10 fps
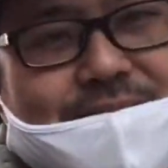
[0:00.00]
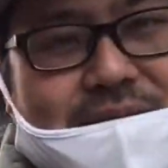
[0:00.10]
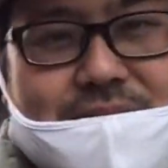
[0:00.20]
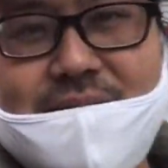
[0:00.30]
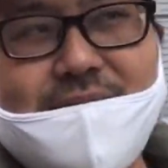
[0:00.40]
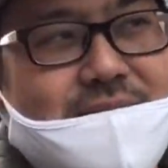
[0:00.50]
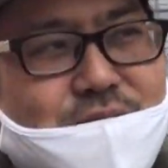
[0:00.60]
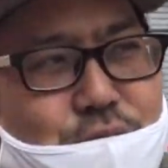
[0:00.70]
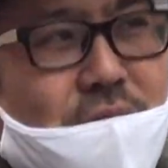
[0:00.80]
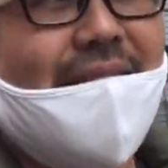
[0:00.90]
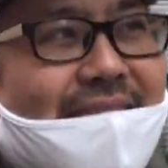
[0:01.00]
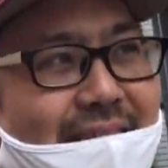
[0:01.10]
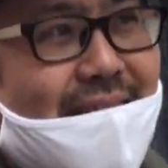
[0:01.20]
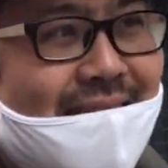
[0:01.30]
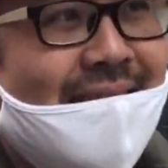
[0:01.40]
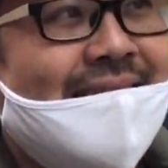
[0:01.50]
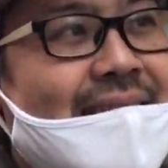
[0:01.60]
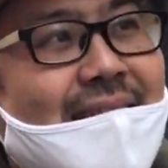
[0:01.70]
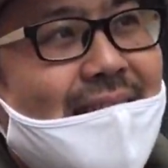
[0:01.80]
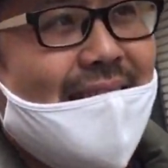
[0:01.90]
able to try it and
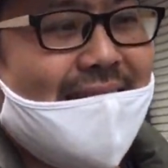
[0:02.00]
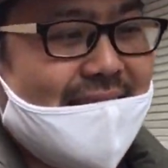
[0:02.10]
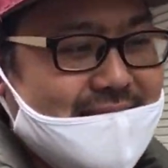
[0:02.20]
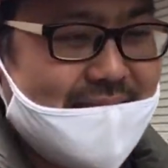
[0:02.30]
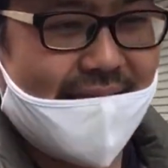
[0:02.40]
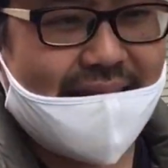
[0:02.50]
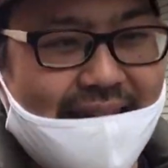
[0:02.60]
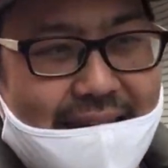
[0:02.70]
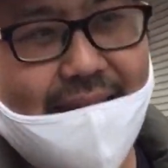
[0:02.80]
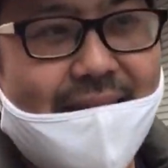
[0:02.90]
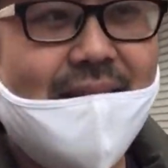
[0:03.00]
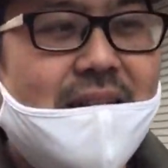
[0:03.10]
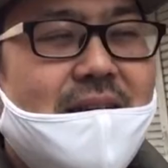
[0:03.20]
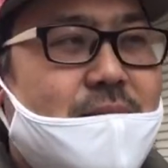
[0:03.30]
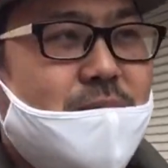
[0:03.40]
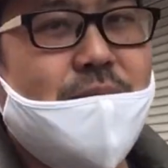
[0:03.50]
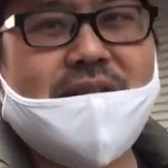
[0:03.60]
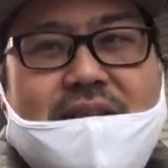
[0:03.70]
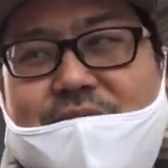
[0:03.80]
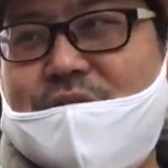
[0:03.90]
I guess like be
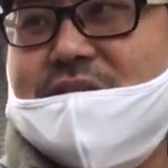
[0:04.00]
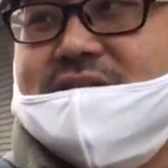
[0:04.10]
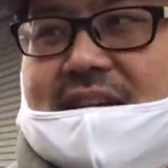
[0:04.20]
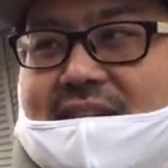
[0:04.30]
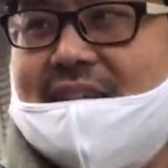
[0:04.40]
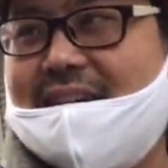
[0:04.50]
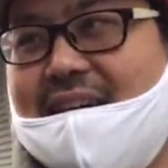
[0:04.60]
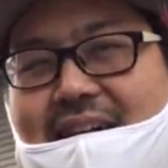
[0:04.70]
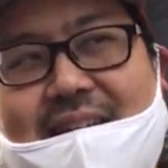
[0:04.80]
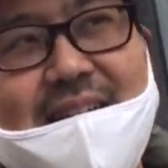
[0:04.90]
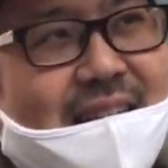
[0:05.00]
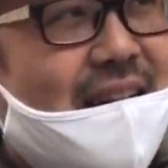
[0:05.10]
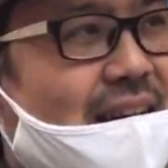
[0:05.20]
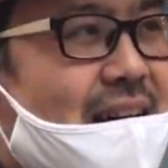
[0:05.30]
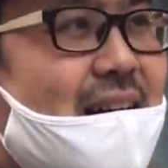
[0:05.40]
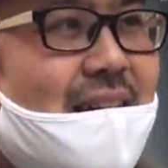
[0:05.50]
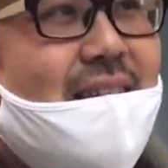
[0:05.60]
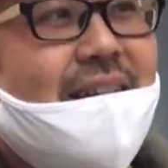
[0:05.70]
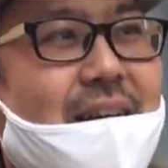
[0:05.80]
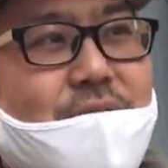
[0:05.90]
one of the first kind of
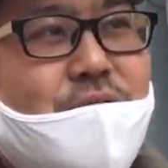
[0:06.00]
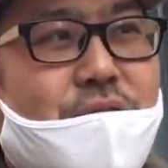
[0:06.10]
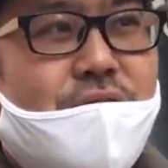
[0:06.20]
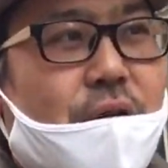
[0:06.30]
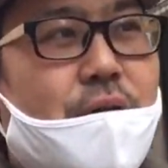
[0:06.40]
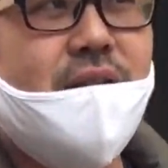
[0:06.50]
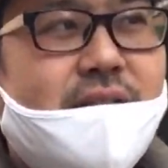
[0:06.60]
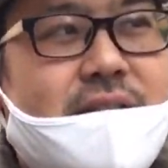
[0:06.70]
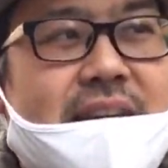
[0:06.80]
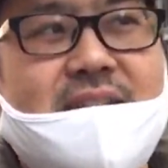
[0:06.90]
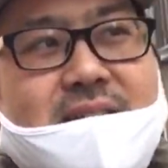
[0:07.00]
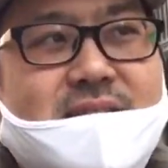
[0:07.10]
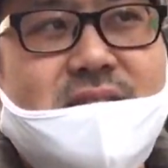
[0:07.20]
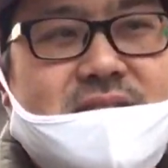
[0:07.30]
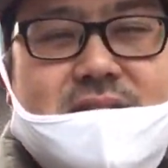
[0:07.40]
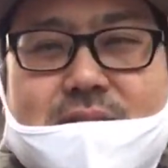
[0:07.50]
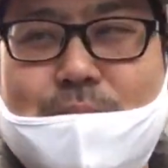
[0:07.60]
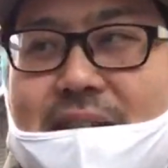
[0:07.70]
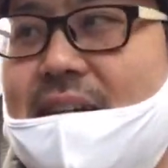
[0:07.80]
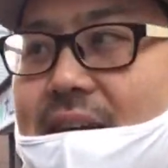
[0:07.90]
like foreign English
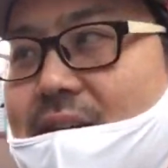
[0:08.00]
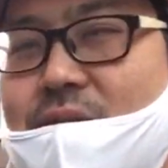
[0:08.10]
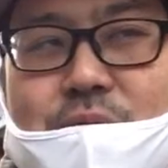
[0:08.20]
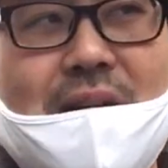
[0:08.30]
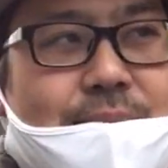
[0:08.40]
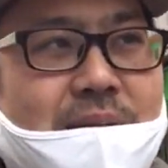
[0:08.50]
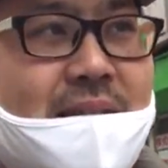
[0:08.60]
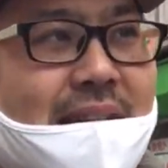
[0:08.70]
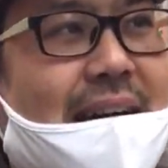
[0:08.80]
speaking ramen